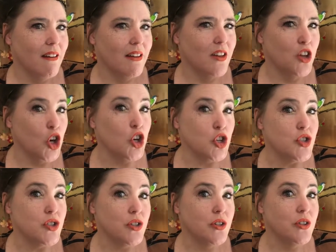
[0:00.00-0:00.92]
Good
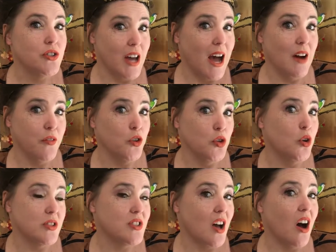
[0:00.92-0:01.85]
to have on your
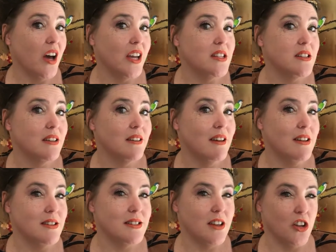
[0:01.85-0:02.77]
side in
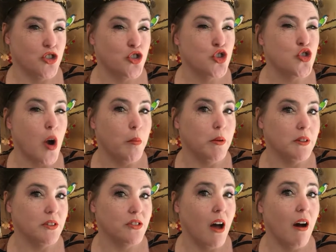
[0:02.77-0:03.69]
such
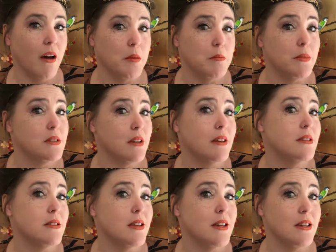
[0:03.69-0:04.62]
troubled times as
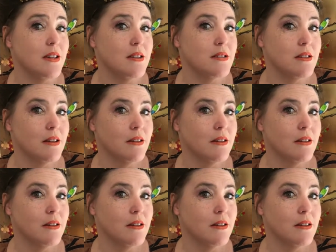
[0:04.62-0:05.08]
these.